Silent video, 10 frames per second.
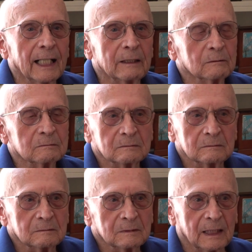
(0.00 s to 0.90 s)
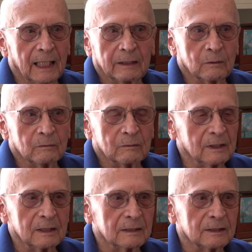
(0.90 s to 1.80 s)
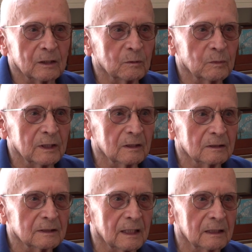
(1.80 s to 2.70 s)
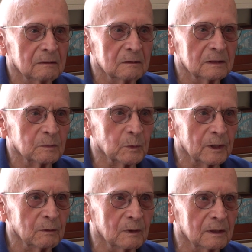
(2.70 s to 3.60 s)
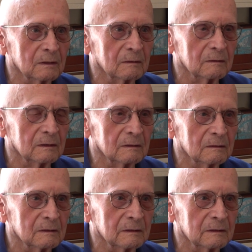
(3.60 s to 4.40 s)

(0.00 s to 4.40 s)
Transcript: I don't think so because I was pretty well